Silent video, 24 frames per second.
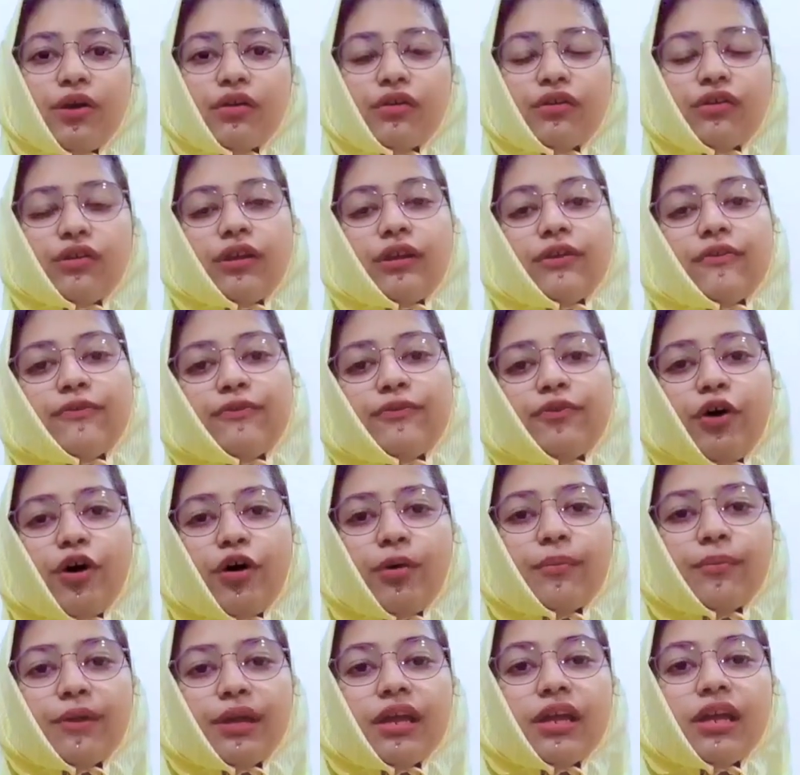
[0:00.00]
also
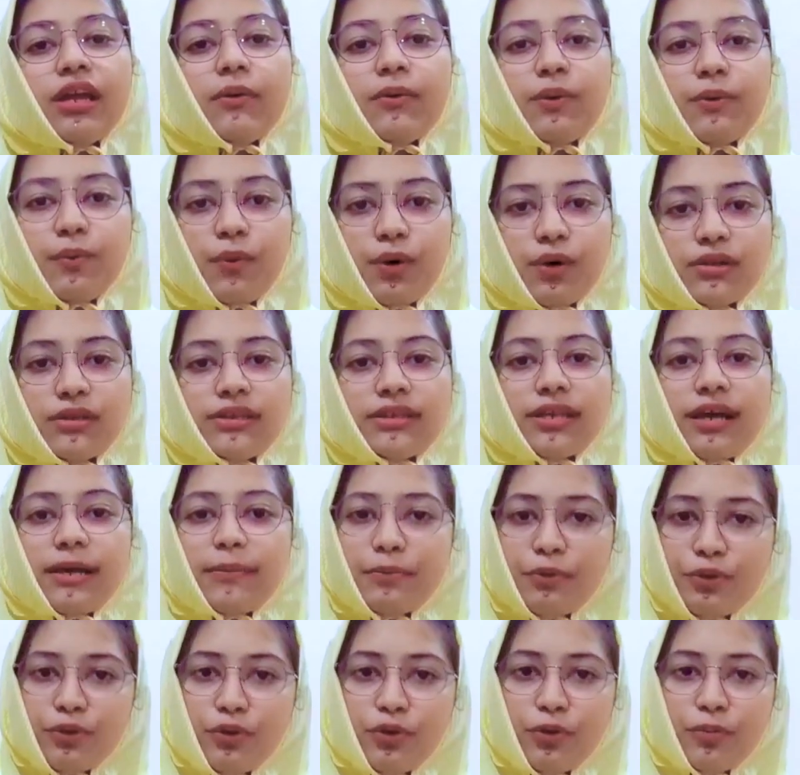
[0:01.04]
informed in our
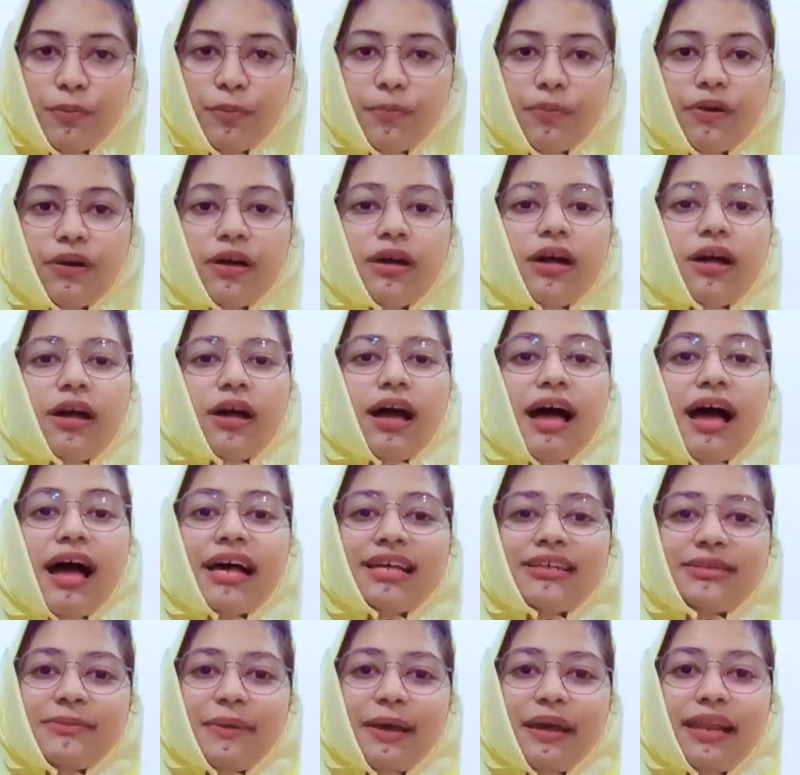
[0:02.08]
WhatsApp group,
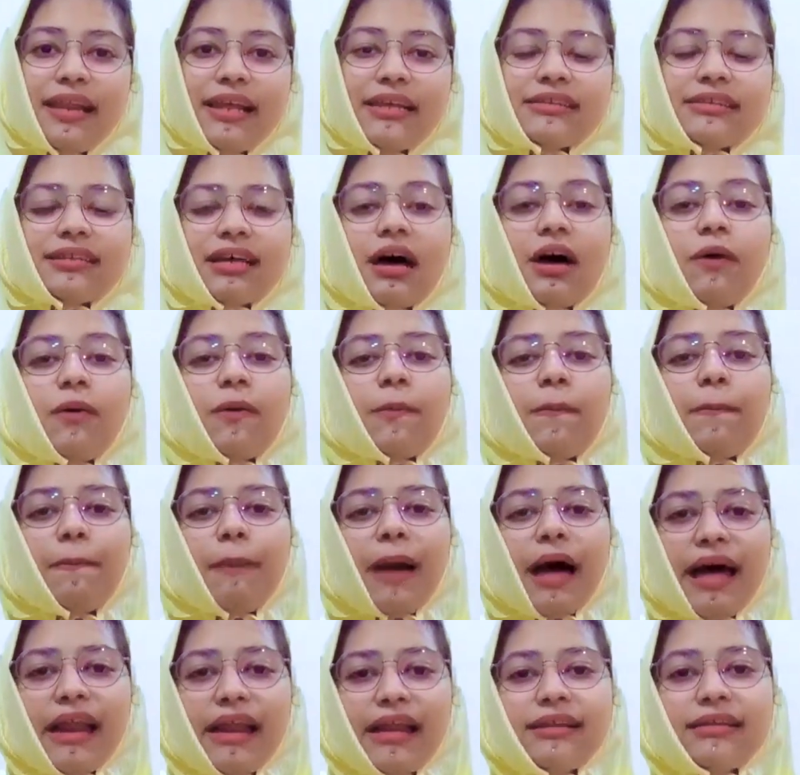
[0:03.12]
as well as our
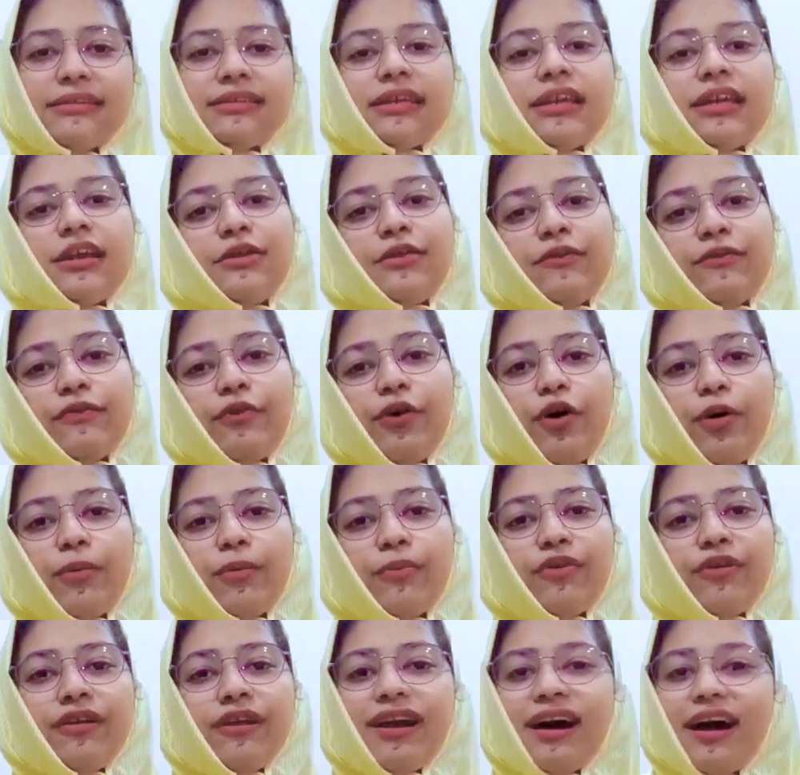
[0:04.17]
parents are
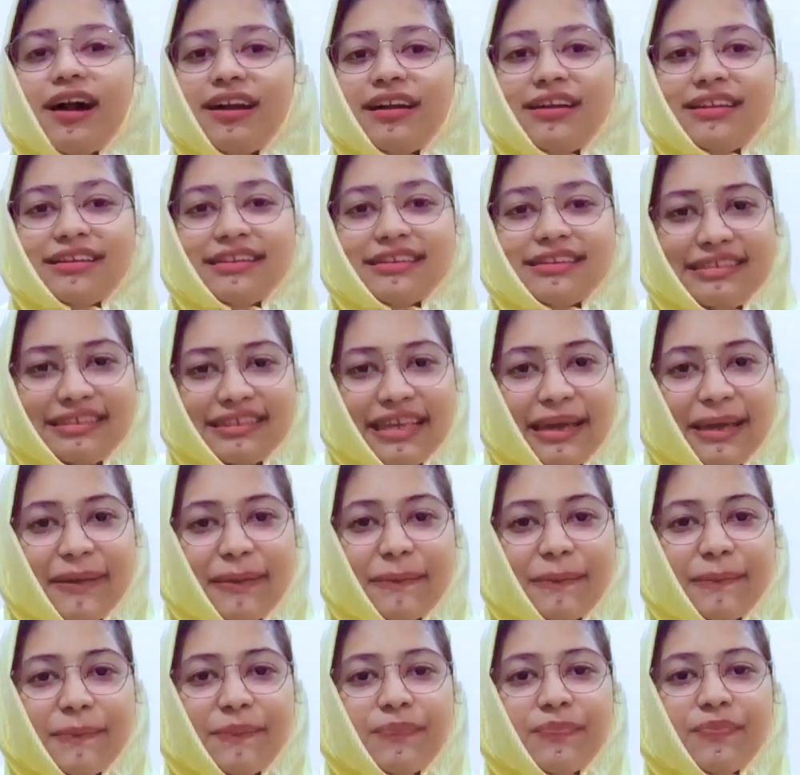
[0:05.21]
informed regarding the same.